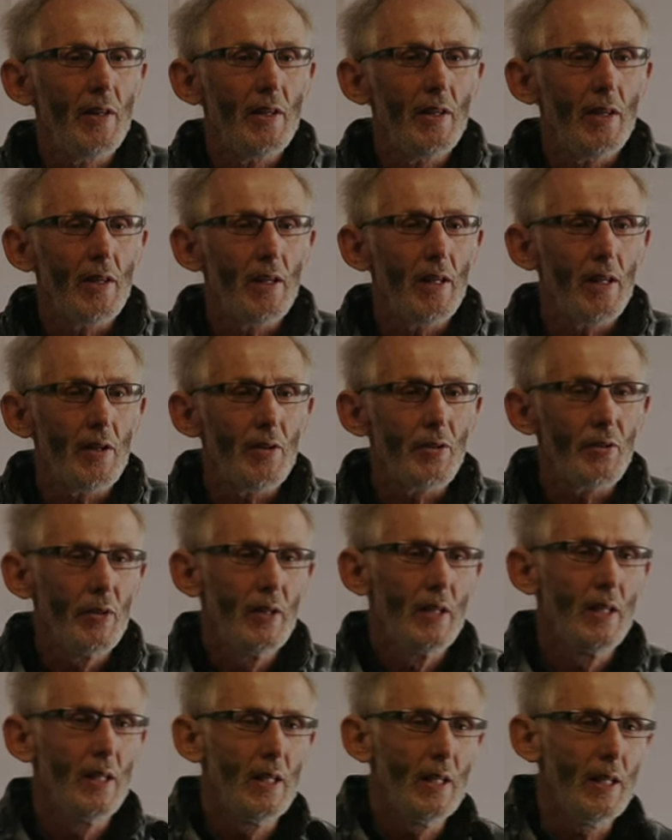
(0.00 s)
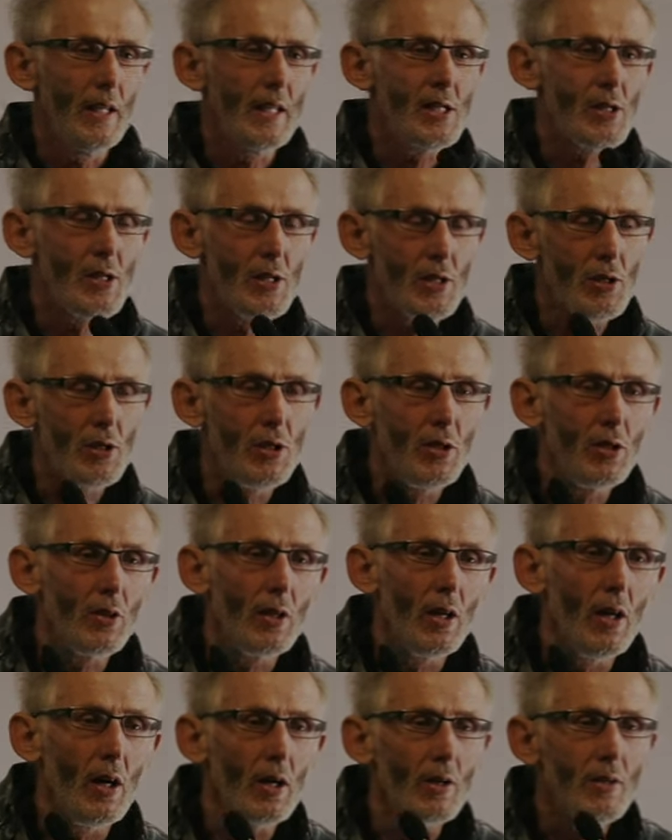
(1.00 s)
and earth. He's the true
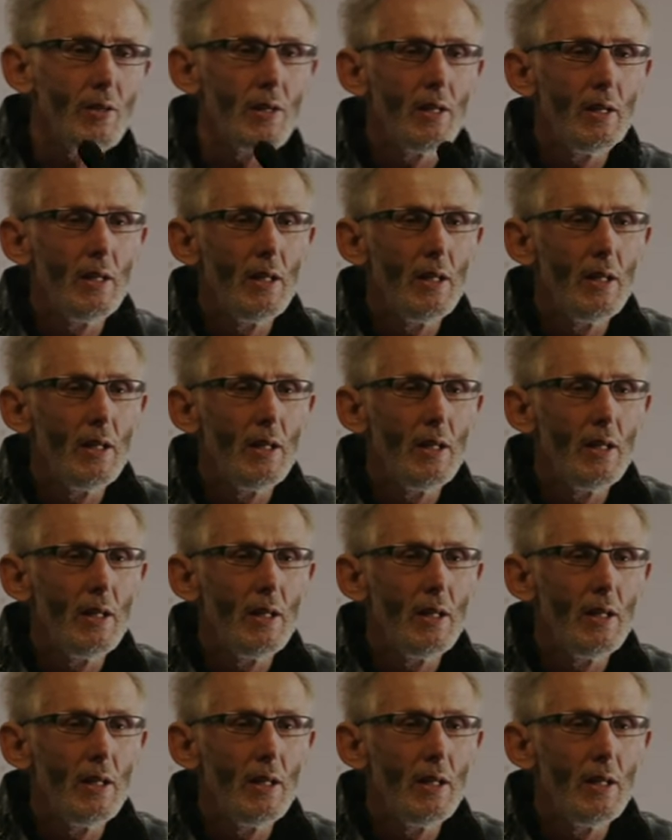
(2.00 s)
God.